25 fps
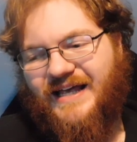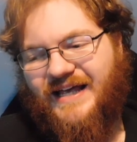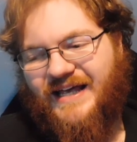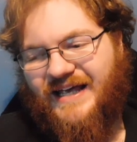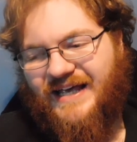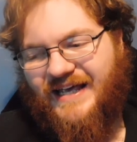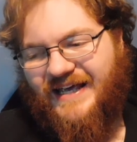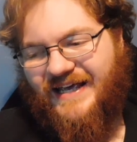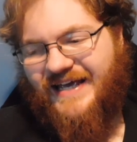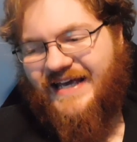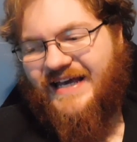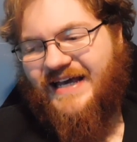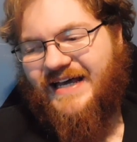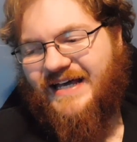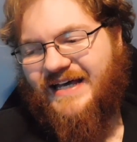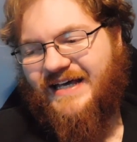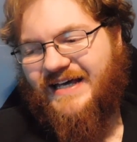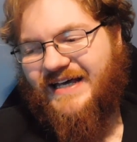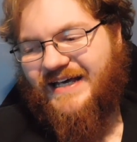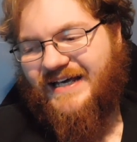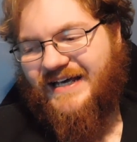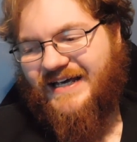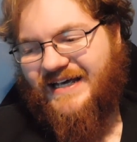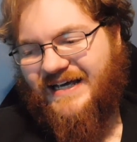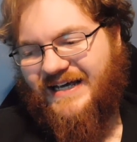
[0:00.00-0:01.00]
He
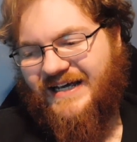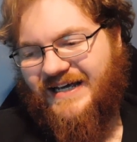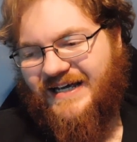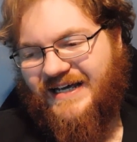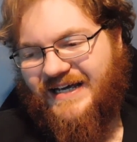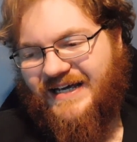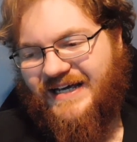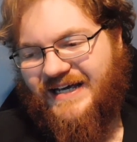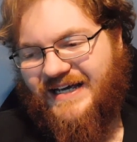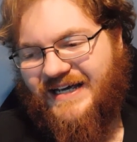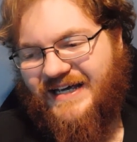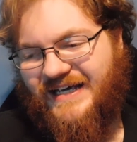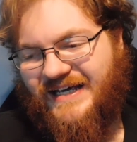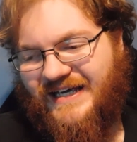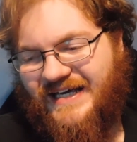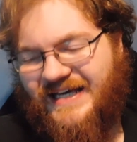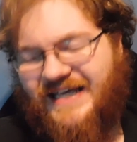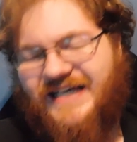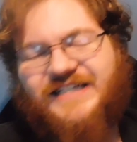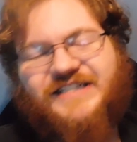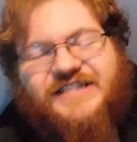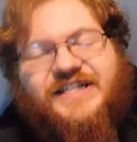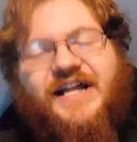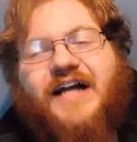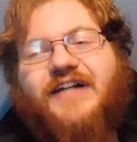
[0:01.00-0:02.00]

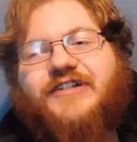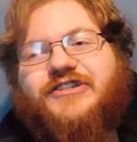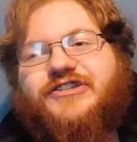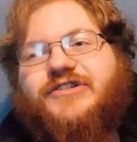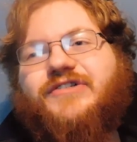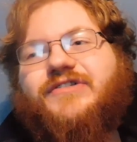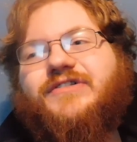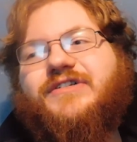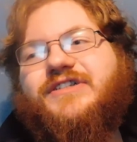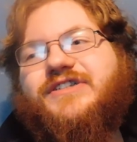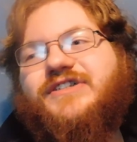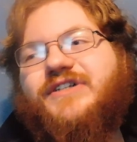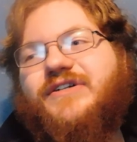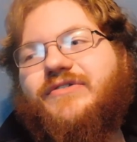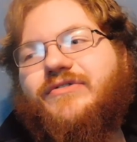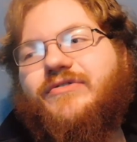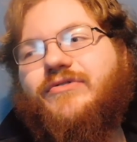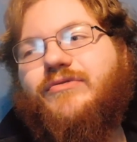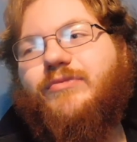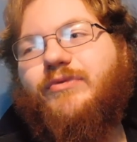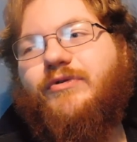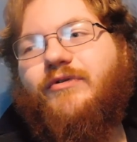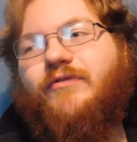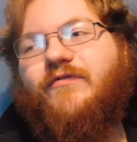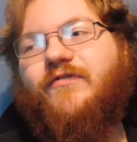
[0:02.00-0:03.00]
is not sure his
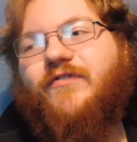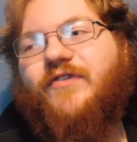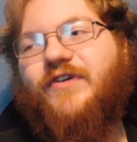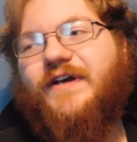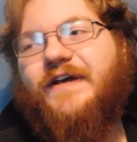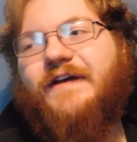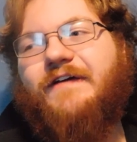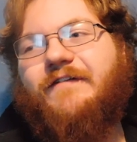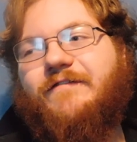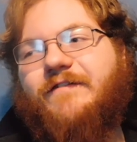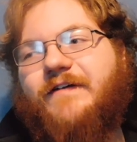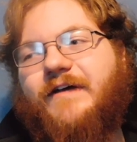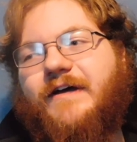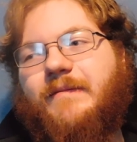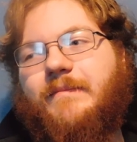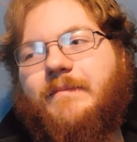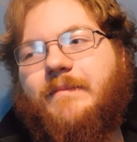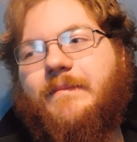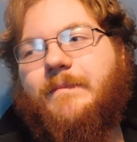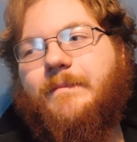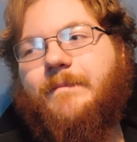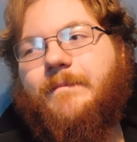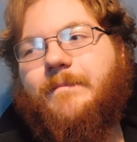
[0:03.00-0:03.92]
uncle will forgive him.